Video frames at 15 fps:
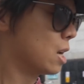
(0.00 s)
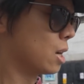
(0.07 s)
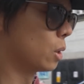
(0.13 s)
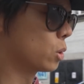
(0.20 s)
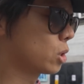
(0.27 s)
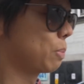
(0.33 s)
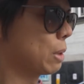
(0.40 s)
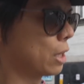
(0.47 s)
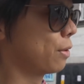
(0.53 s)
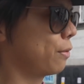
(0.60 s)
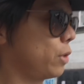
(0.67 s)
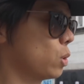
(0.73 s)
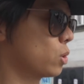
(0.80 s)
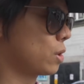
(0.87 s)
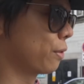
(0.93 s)
I was a bit
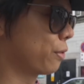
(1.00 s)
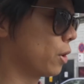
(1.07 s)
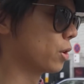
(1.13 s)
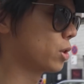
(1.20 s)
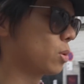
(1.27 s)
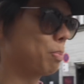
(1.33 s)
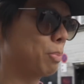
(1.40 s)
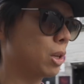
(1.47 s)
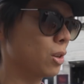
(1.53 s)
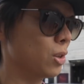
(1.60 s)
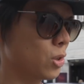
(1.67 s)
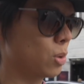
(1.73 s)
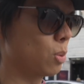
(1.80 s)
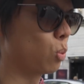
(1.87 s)
confused at first because